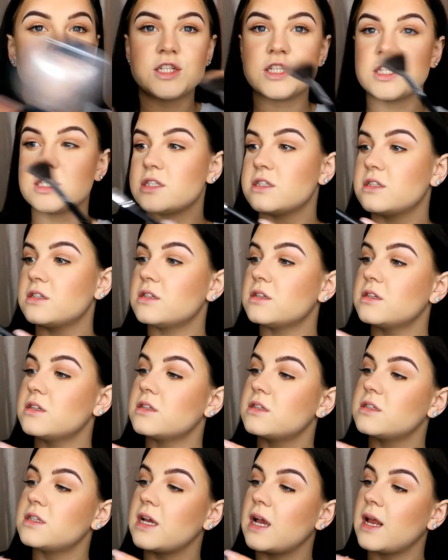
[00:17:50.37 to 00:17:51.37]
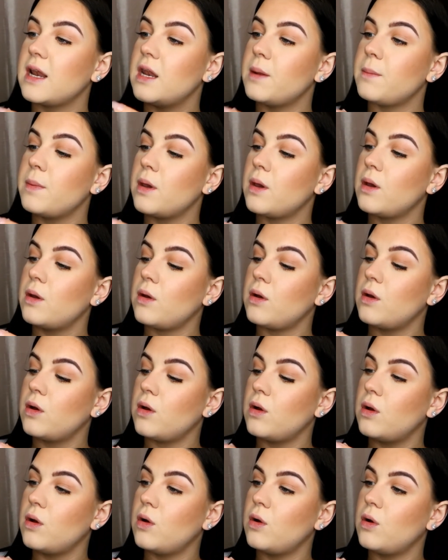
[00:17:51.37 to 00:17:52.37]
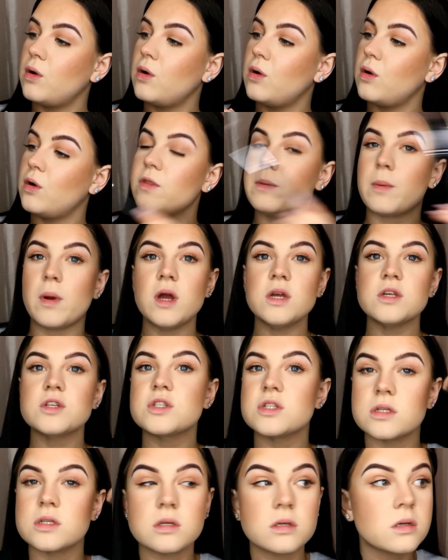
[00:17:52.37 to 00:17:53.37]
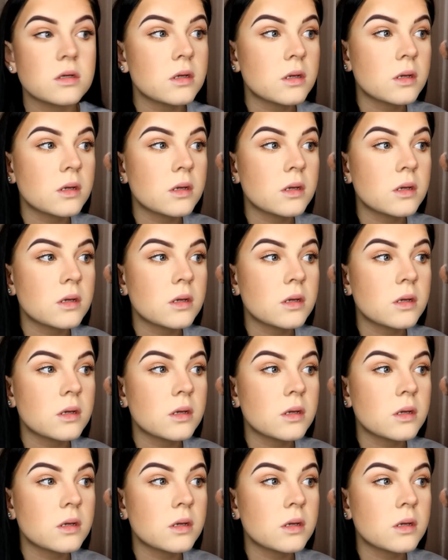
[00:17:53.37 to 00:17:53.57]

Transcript: I just take a little bit on the brush.